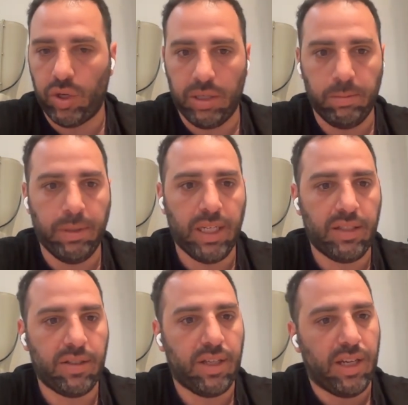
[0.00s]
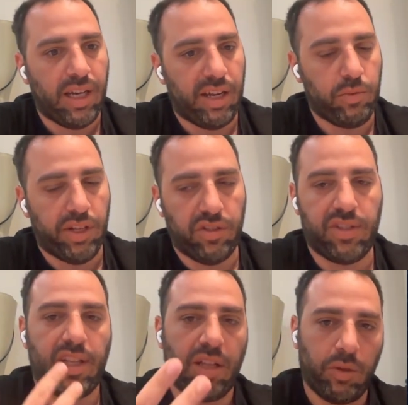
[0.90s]
during build, and we
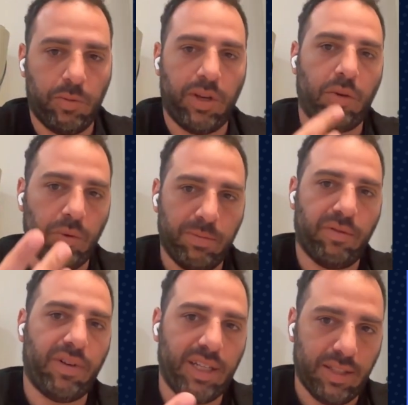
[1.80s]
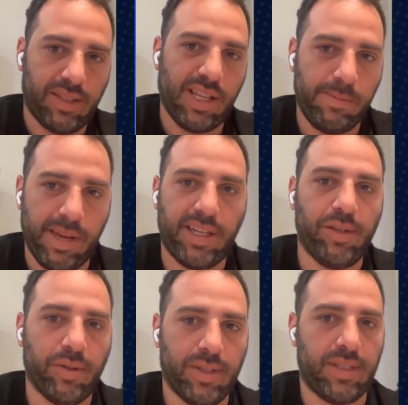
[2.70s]
understand that whether we provide the same
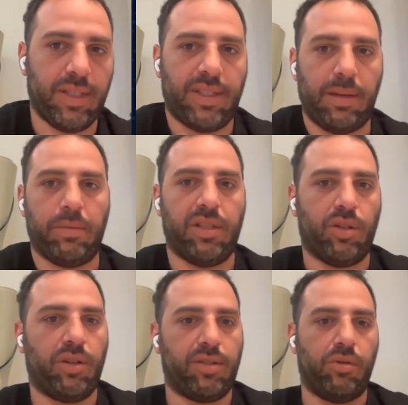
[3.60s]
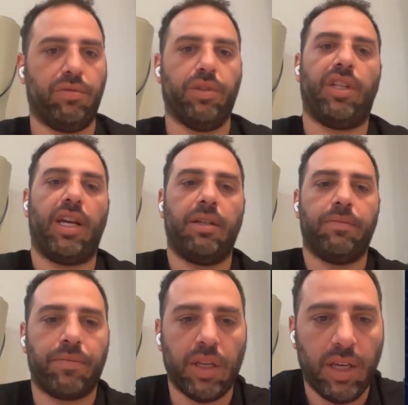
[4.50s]
accuracy, same results over
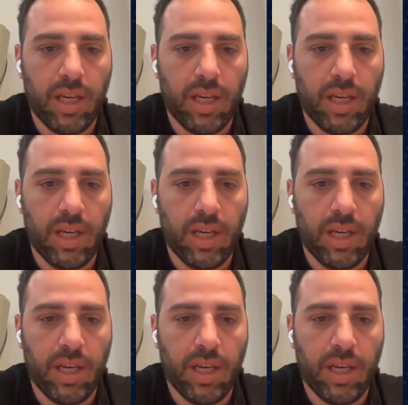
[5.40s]
time.